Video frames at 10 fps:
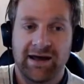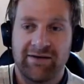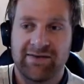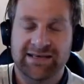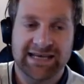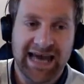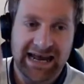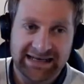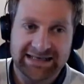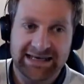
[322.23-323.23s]
if there's a
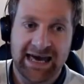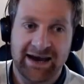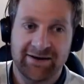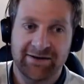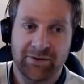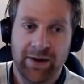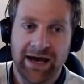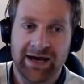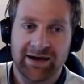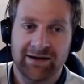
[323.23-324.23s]
galaxy here in the
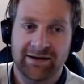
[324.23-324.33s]
way,